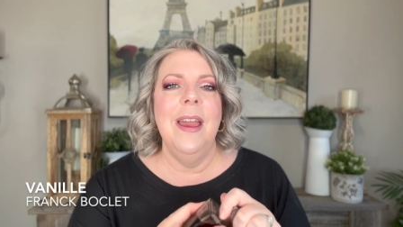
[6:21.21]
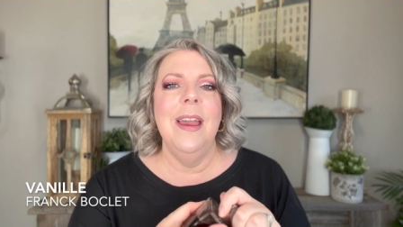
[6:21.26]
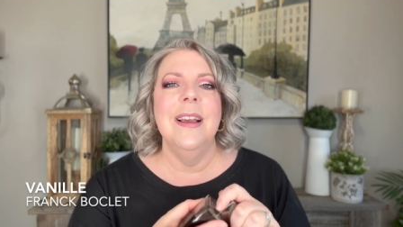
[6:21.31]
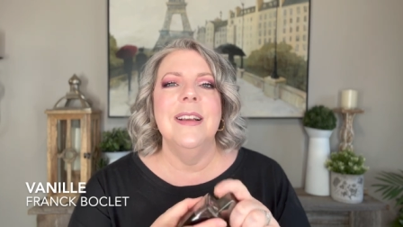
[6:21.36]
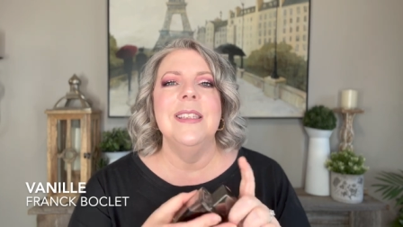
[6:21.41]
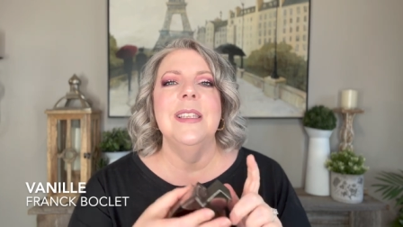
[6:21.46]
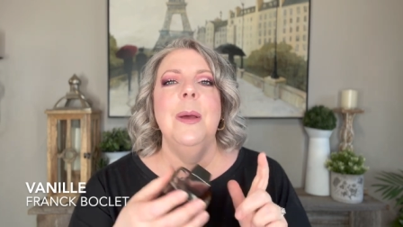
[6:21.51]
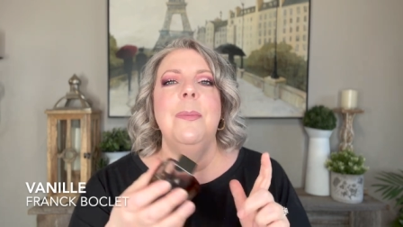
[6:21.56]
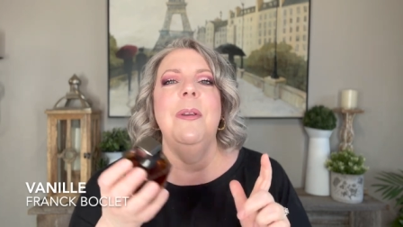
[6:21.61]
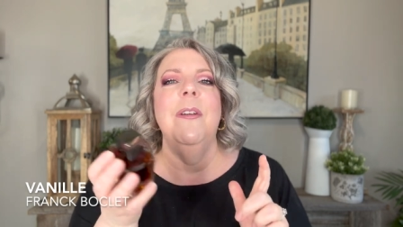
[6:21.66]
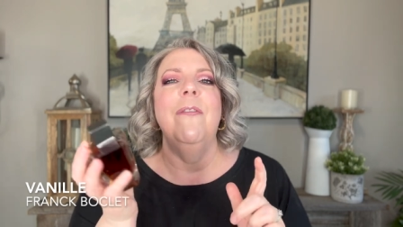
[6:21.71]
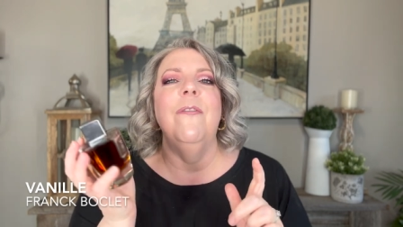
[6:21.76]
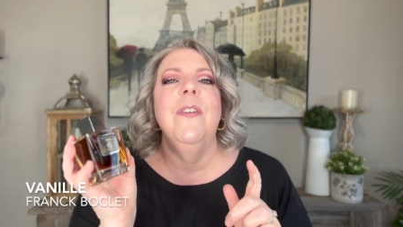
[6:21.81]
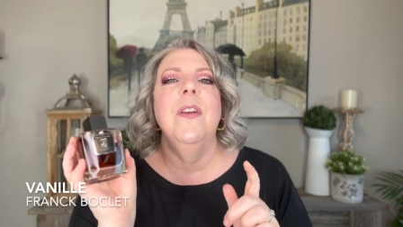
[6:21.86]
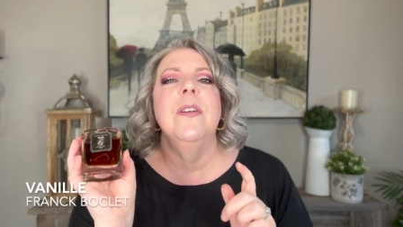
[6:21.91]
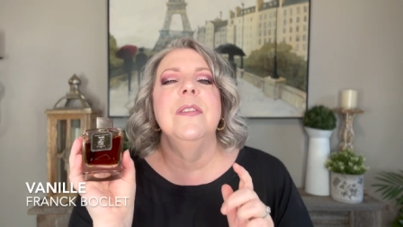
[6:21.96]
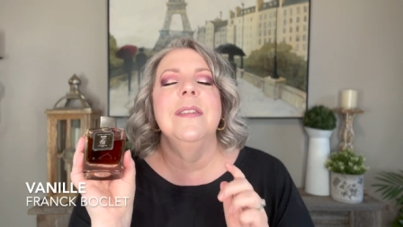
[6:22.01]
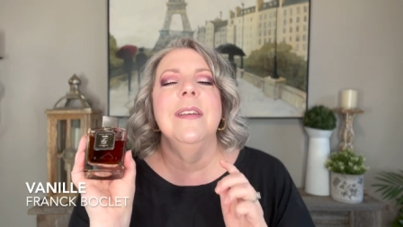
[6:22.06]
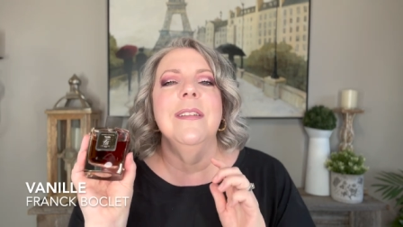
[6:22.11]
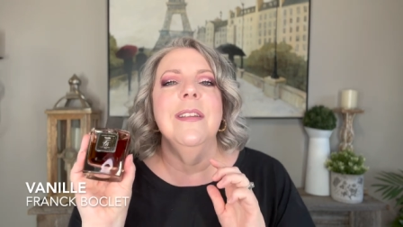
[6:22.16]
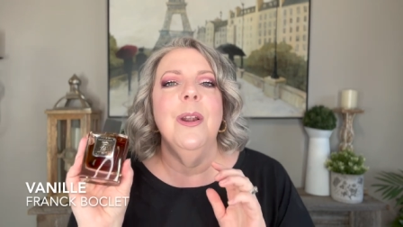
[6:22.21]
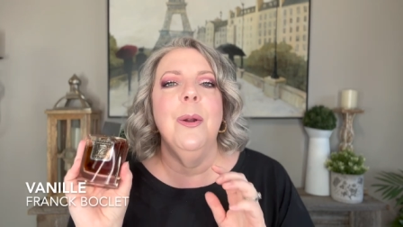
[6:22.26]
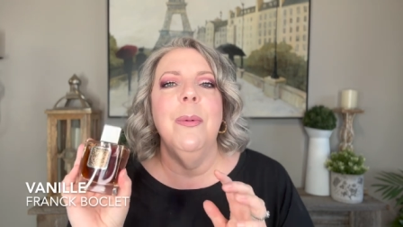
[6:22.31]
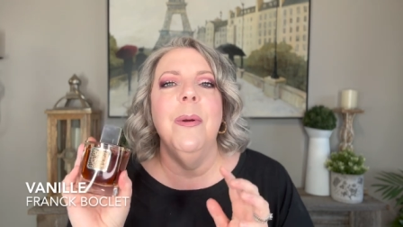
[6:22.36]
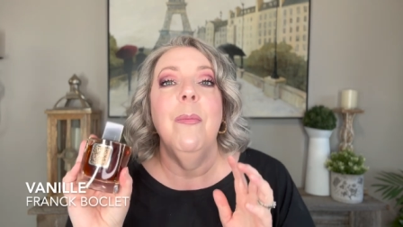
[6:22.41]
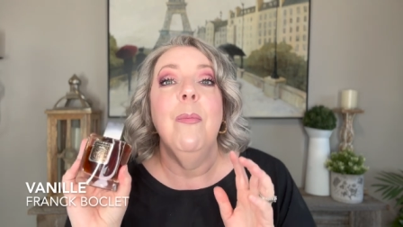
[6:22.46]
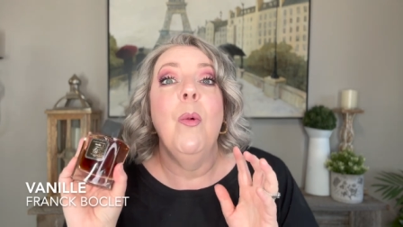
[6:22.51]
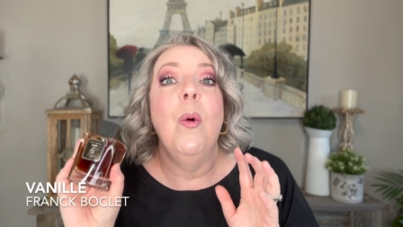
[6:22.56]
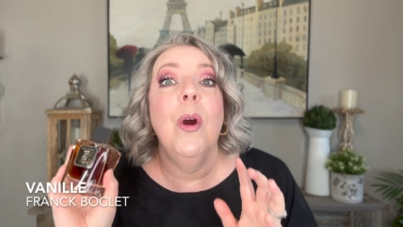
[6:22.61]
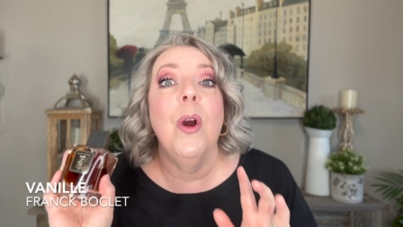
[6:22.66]
except it feels a little
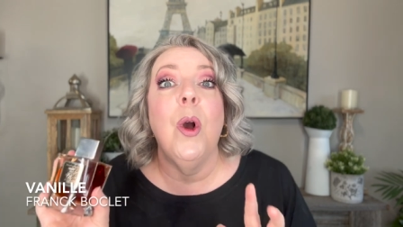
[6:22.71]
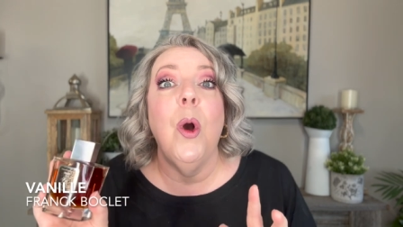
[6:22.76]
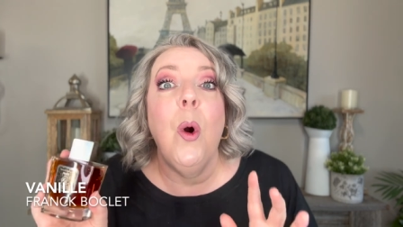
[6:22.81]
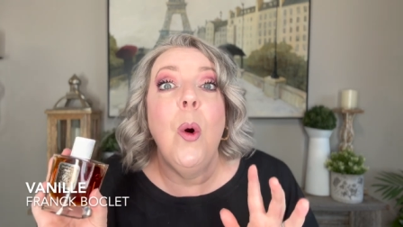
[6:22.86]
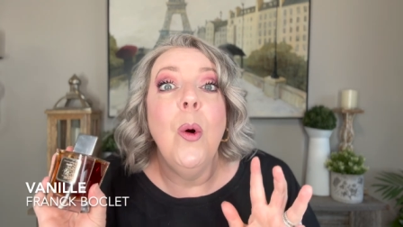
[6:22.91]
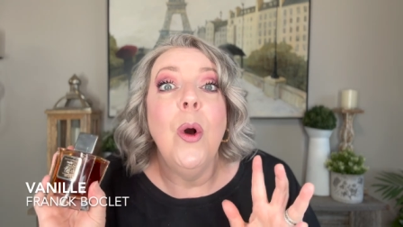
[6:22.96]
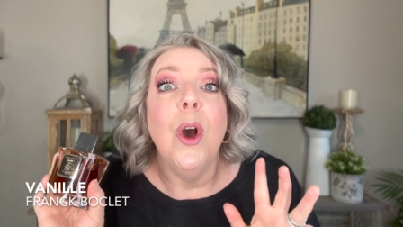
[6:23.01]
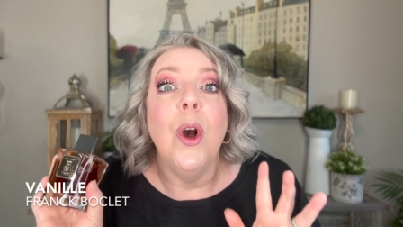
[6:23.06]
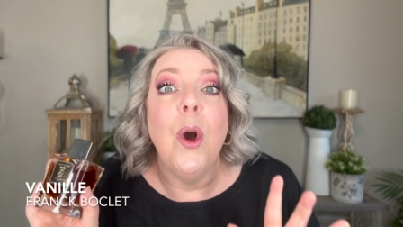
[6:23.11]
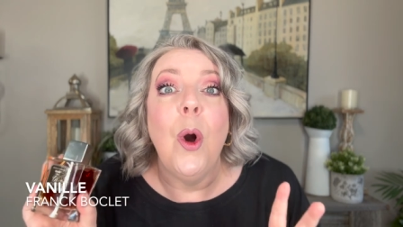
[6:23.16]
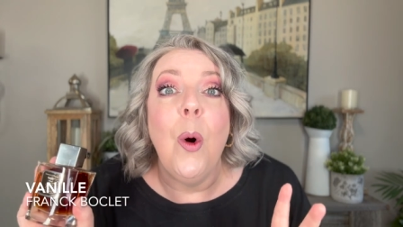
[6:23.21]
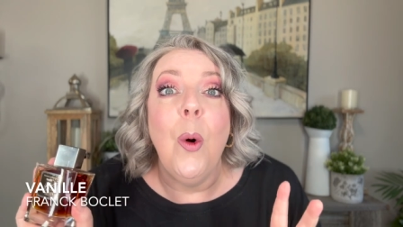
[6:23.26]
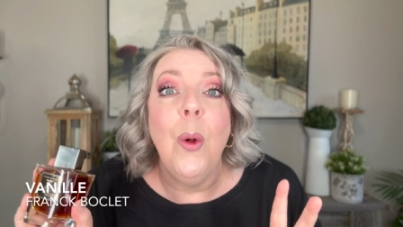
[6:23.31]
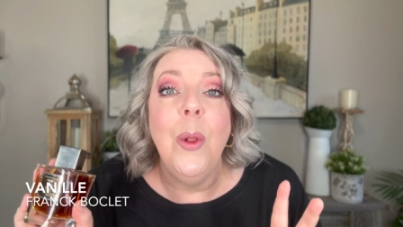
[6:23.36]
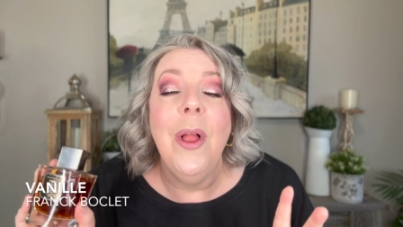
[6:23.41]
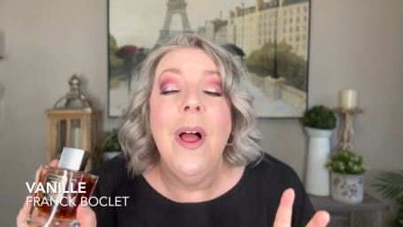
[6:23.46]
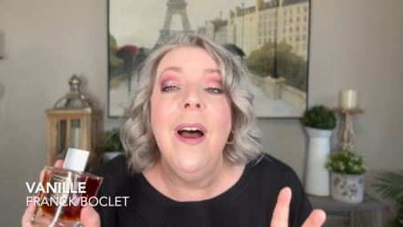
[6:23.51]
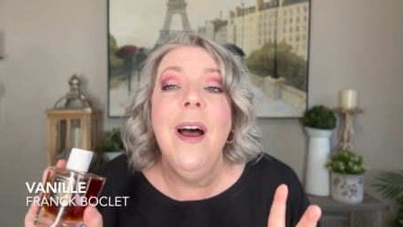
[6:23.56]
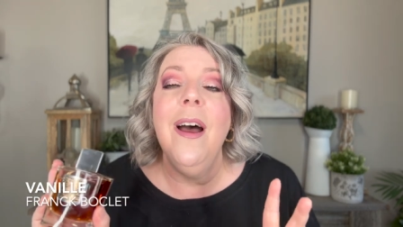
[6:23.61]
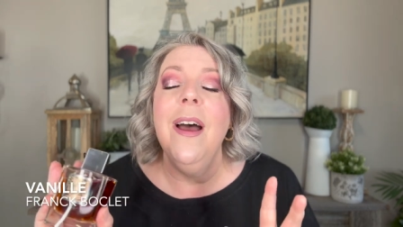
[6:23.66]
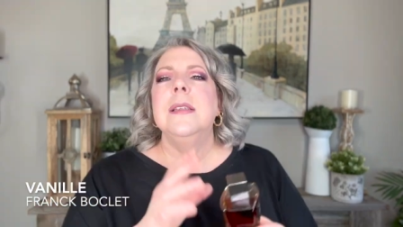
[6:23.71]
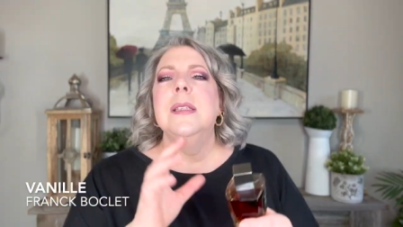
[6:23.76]
bit more Coca-Cola.